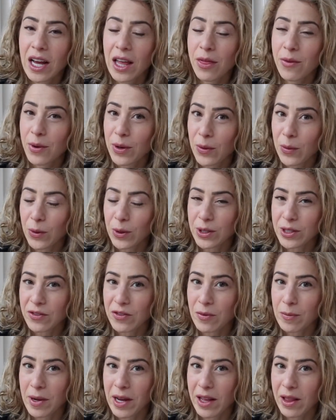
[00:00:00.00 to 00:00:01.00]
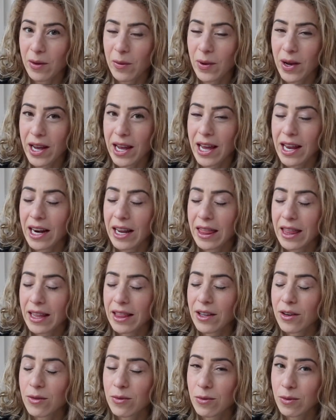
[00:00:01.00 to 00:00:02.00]
three quarters of a mile away and I
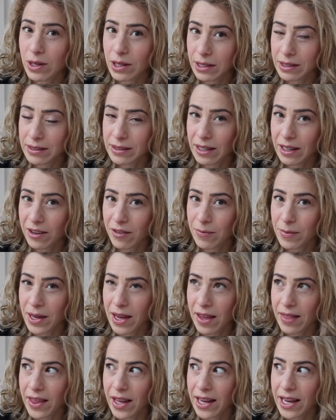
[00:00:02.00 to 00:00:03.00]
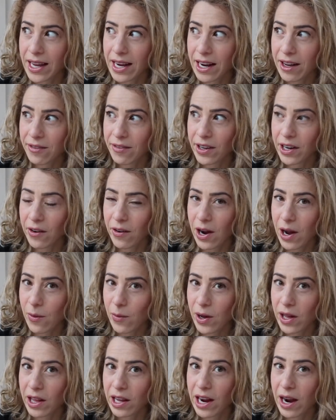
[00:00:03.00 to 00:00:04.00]
think they're really sick of me and they cannot figure
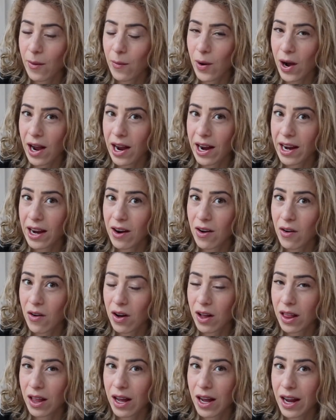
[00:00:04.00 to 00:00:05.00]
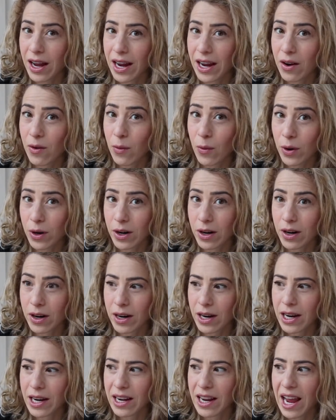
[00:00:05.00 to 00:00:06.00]
out why all I
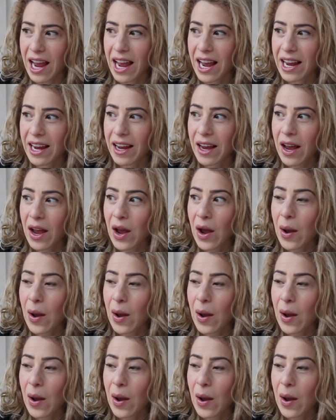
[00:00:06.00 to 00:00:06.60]
order in a